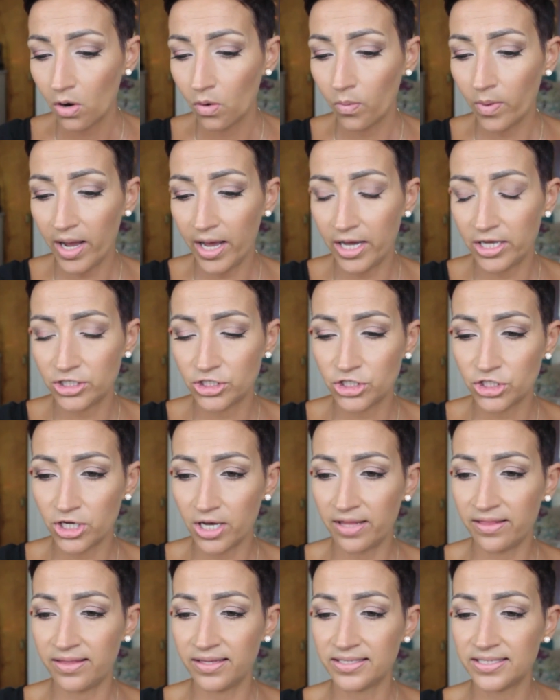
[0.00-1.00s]
which
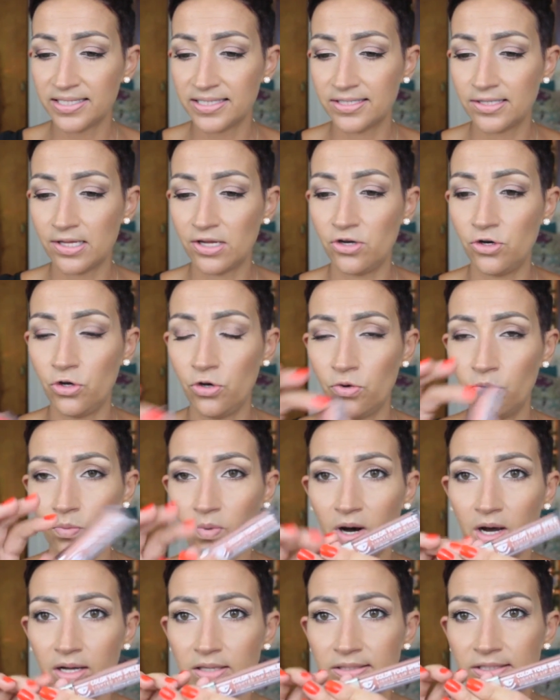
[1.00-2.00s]
this is the nude
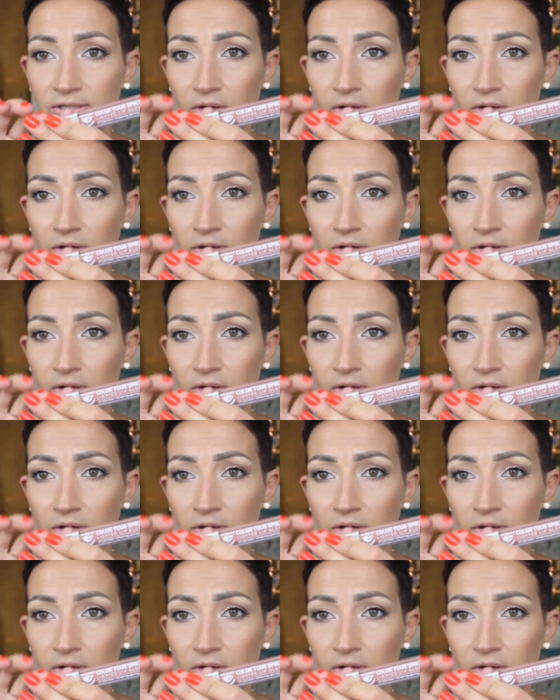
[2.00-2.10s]
one.